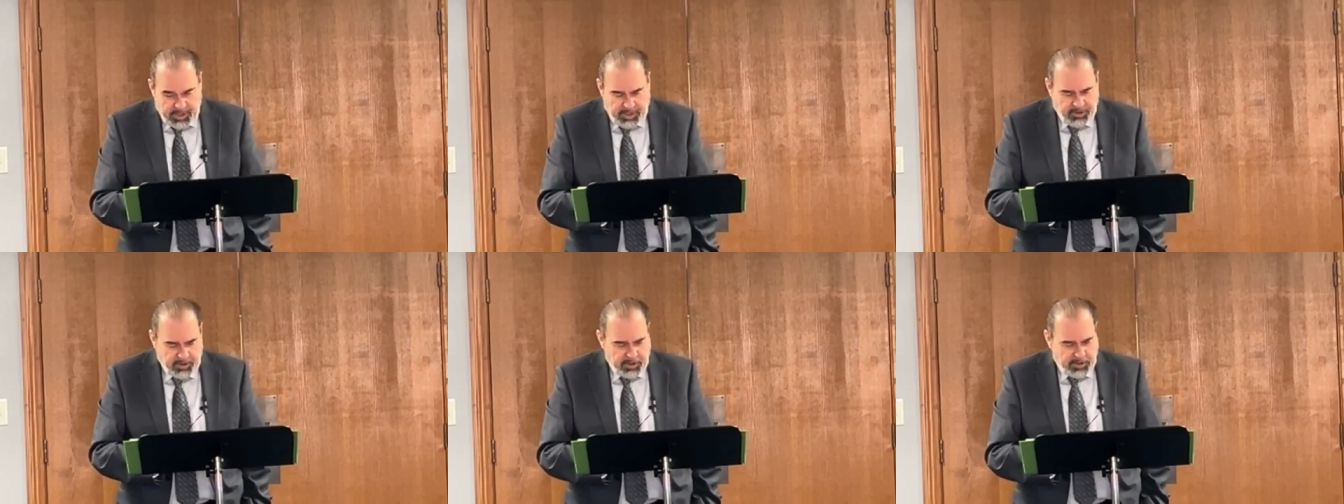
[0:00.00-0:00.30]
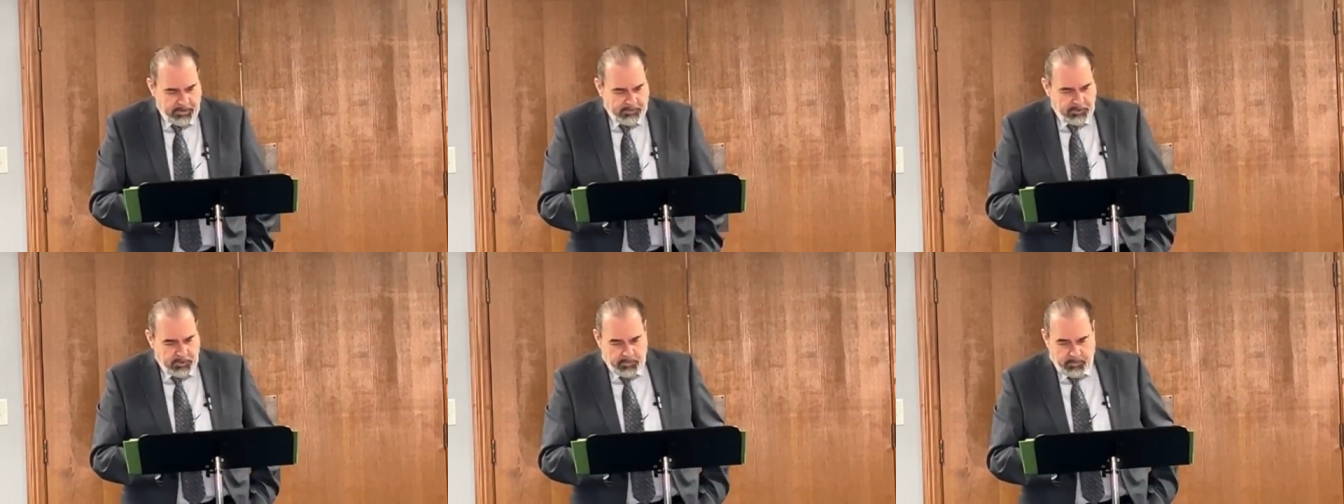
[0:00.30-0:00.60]
the
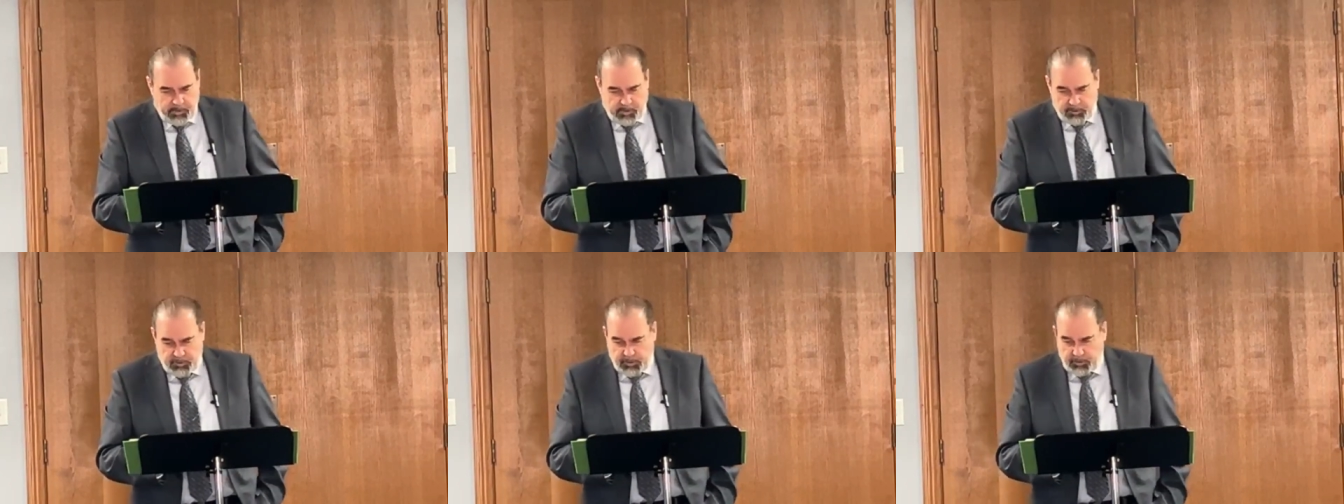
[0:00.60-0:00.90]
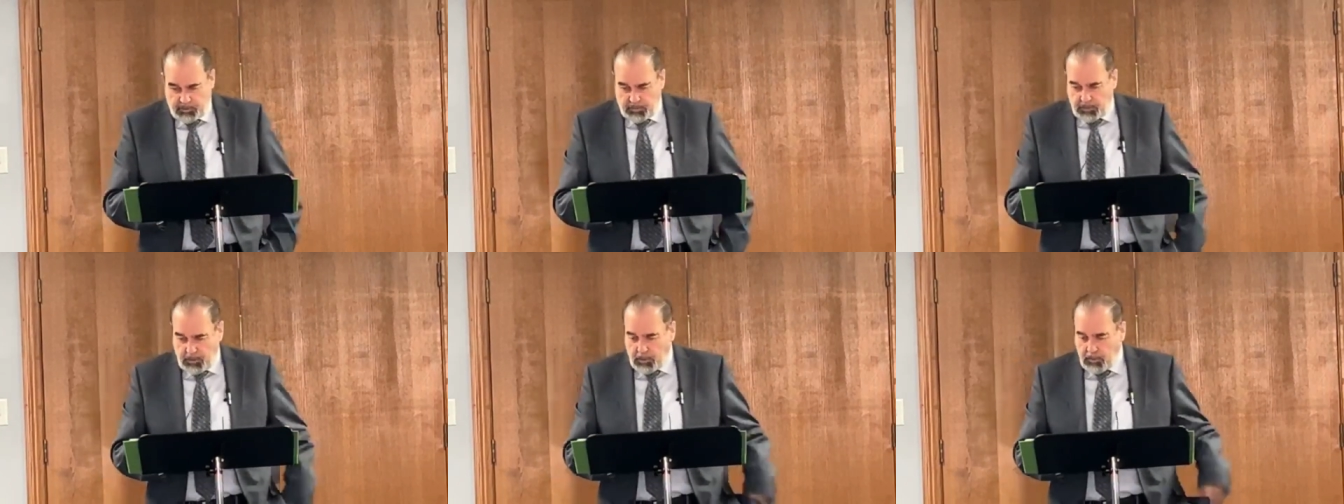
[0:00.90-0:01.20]
stages of
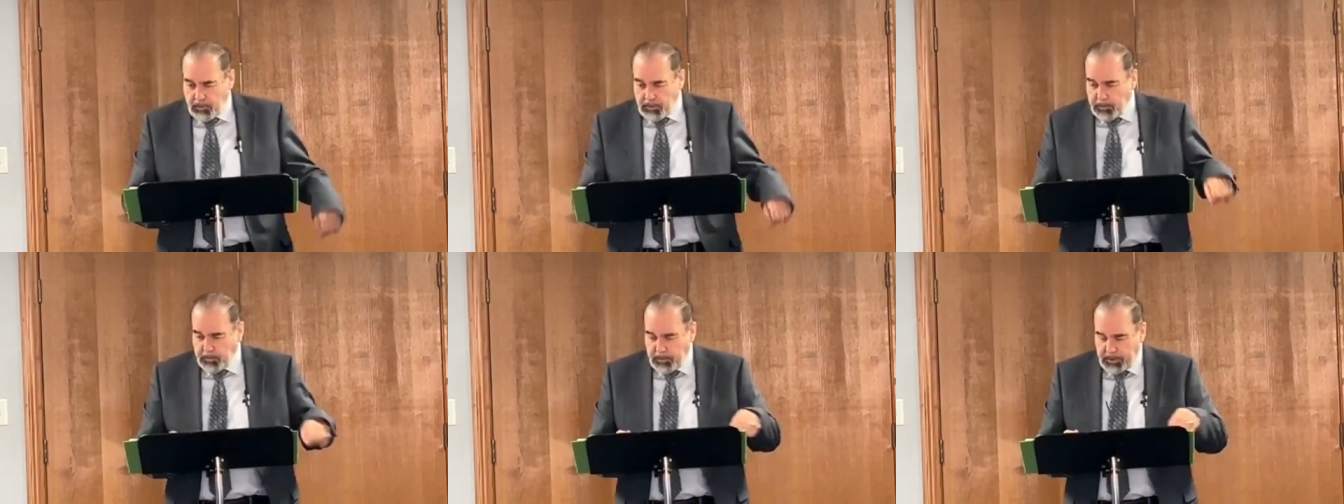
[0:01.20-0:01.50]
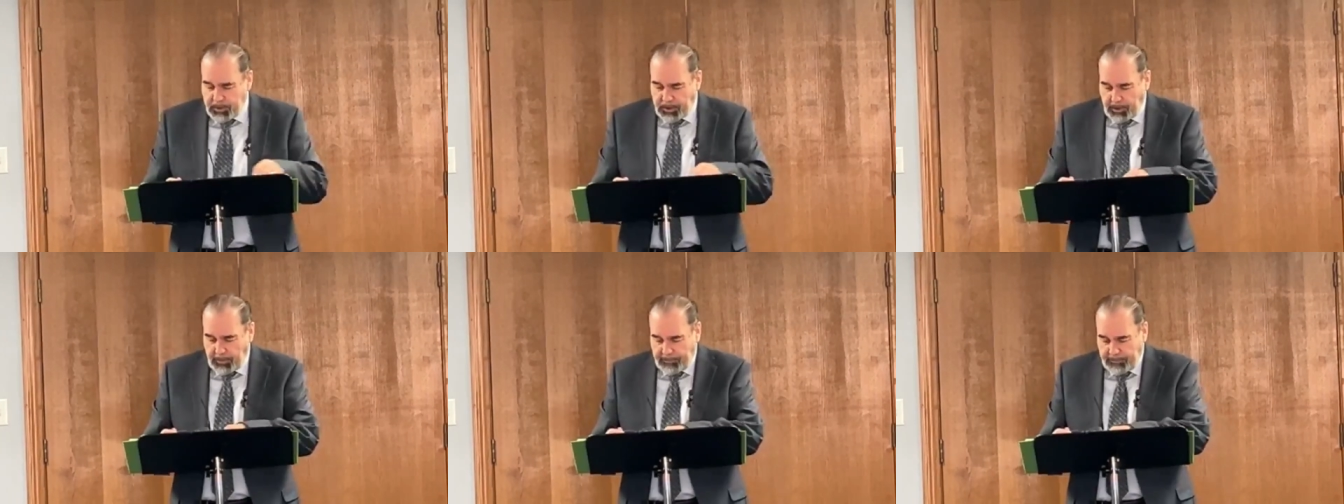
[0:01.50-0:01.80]
spiritual growth,
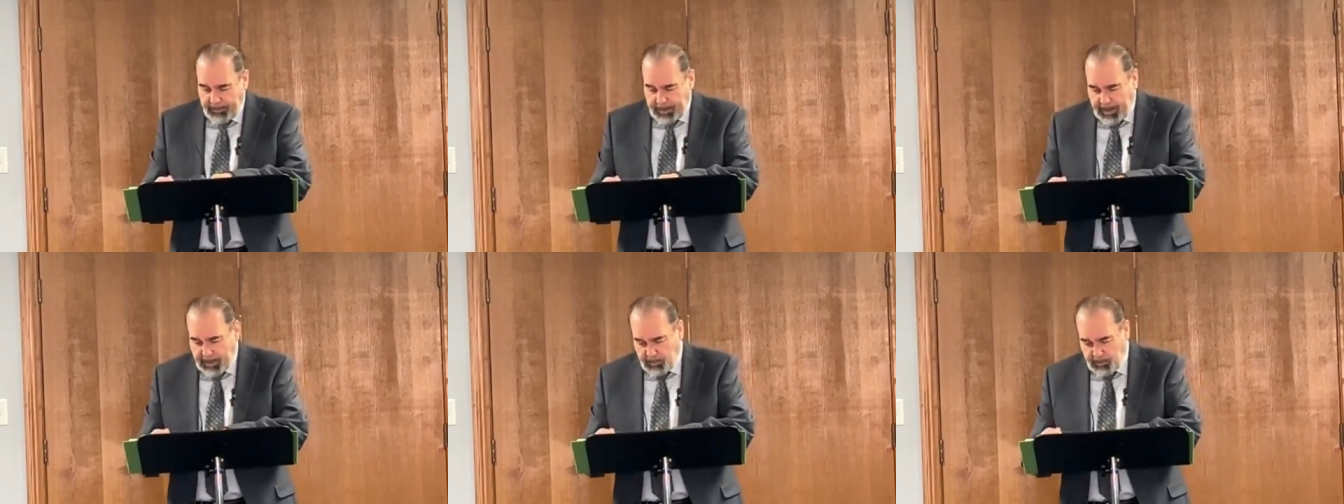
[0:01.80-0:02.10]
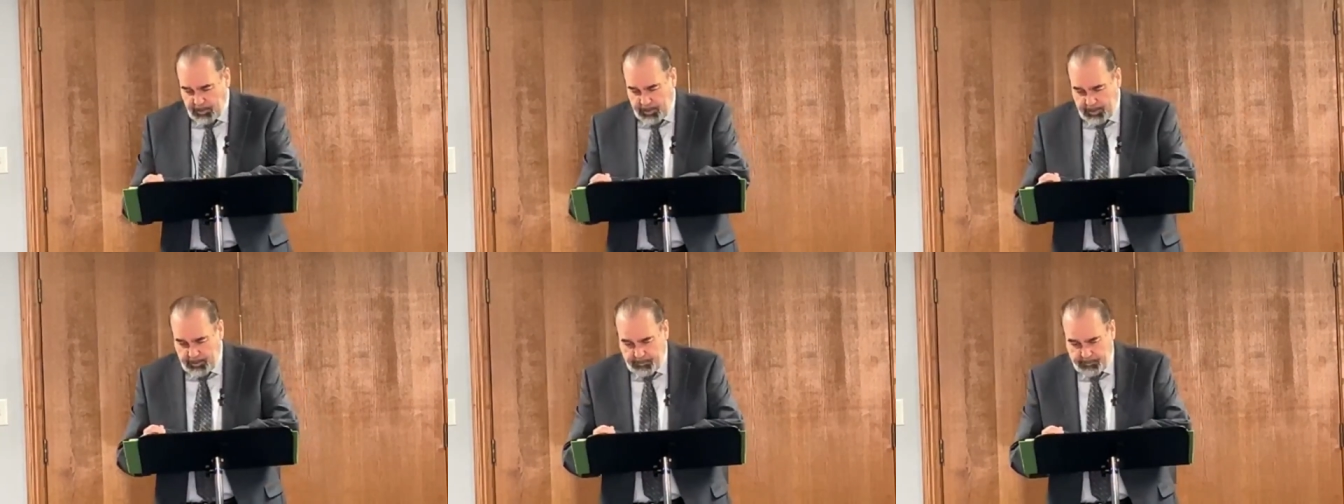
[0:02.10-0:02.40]
which are
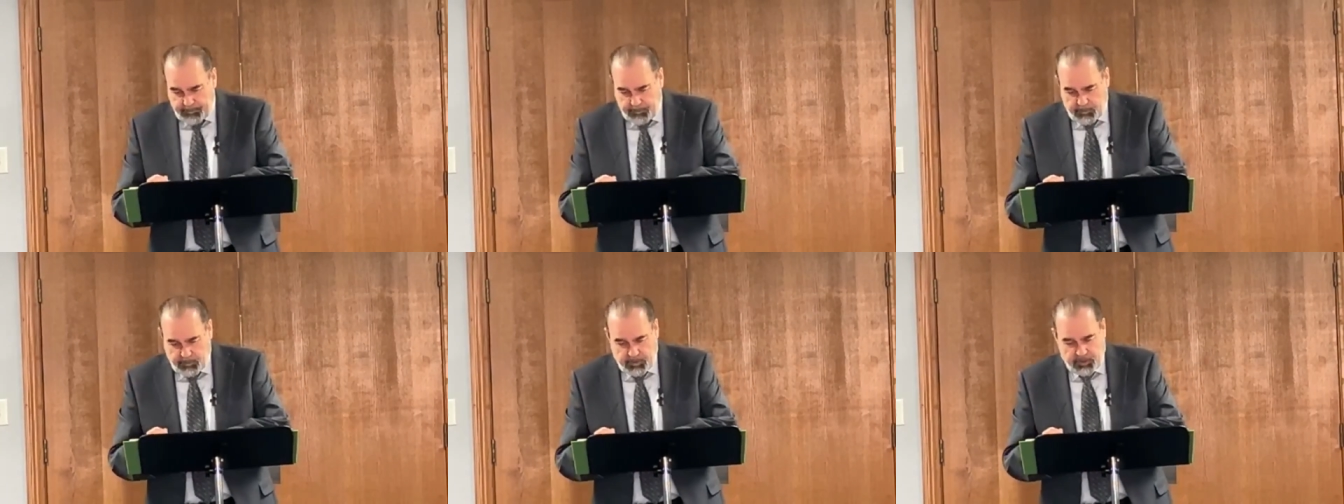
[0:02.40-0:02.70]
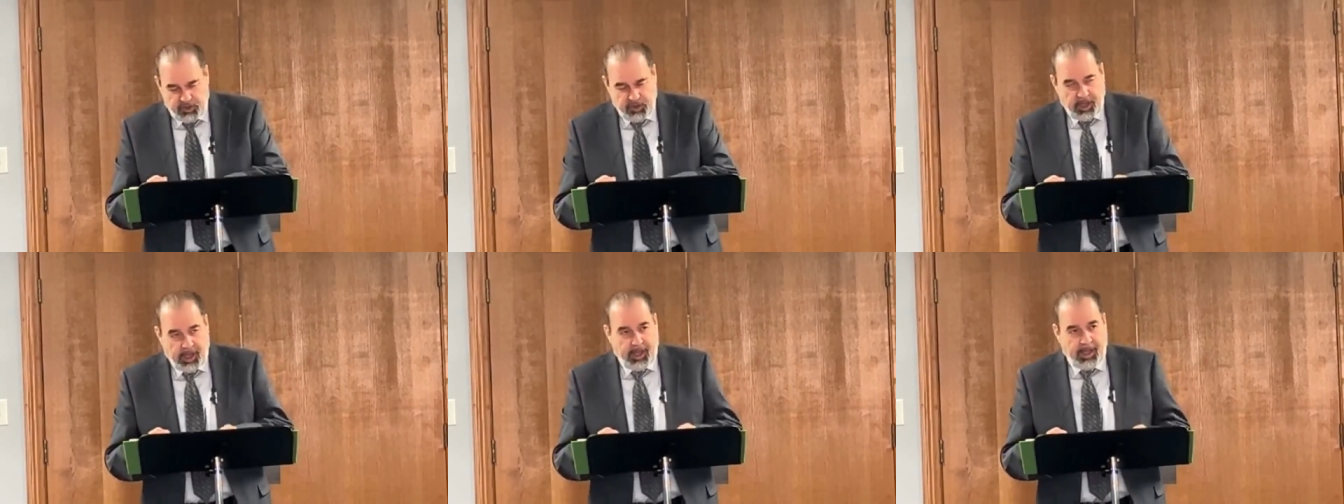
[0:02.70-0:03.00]
found in 1
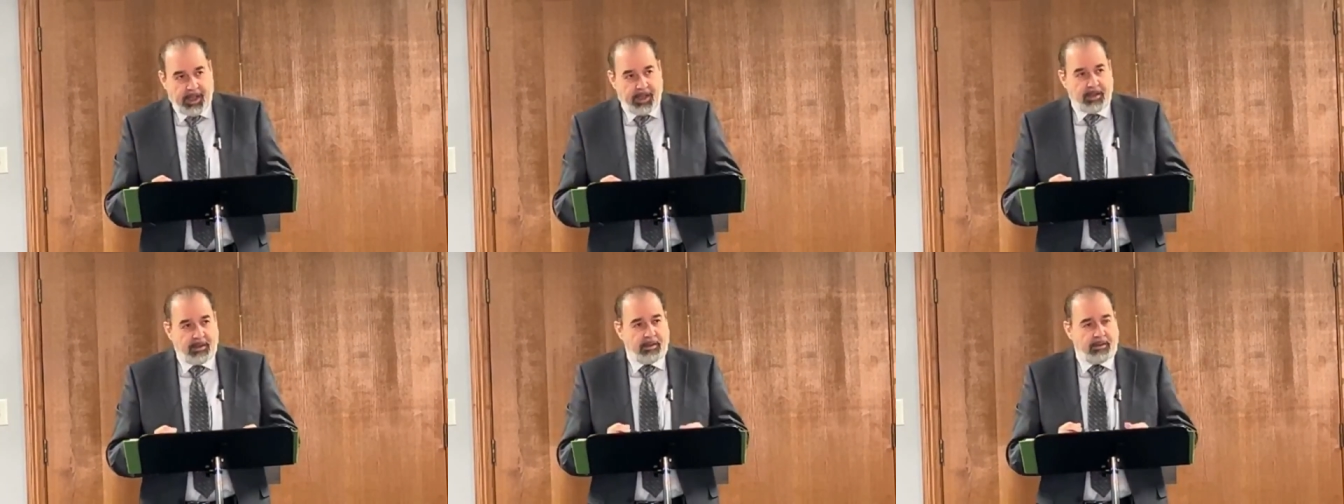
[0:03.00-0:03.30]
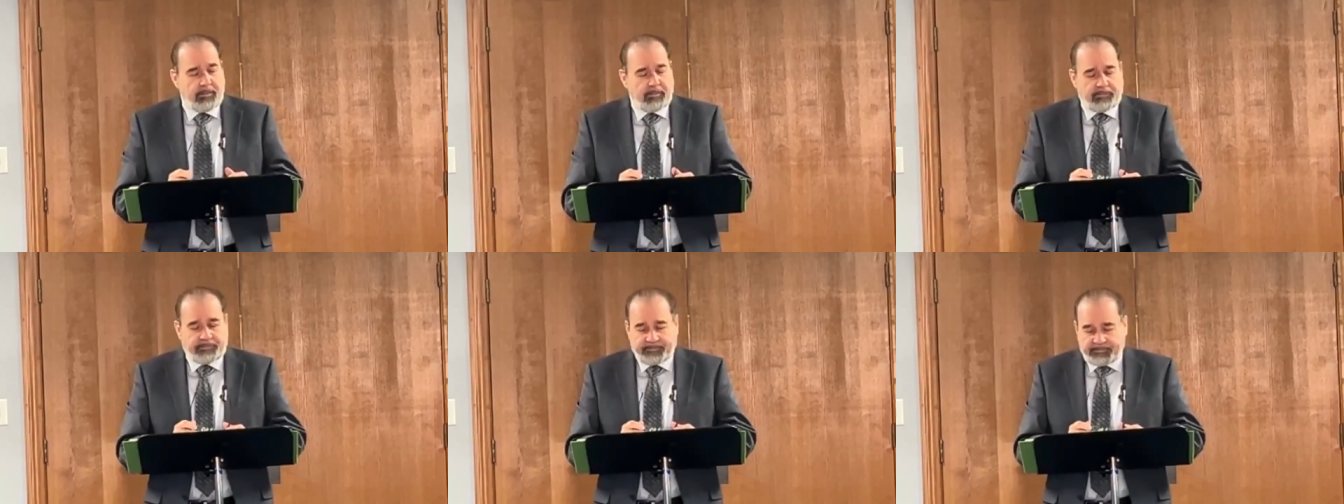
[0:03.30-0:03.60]

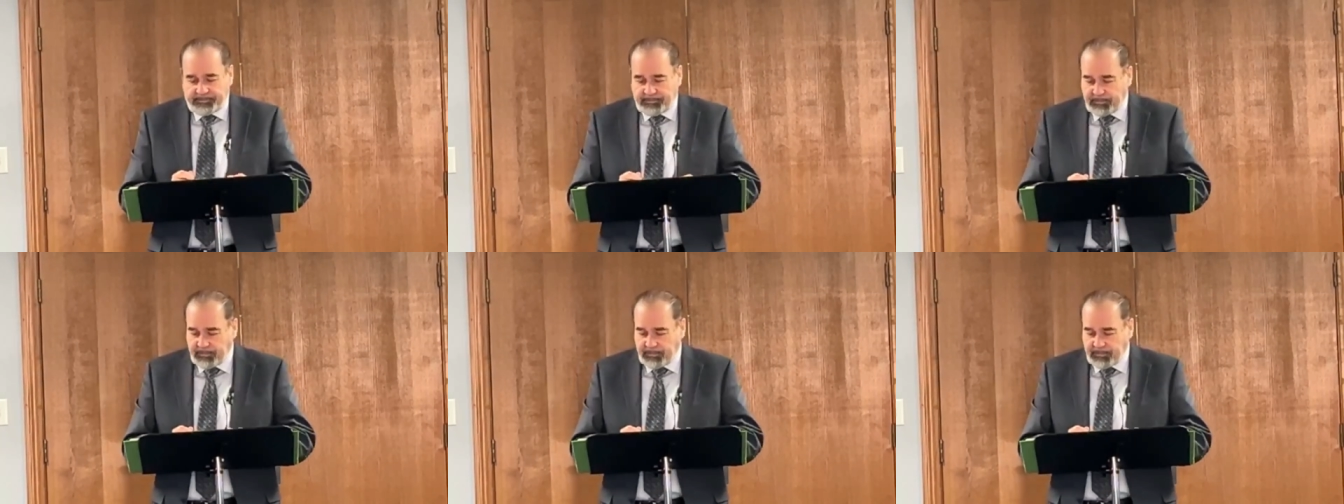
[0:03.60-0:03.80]
John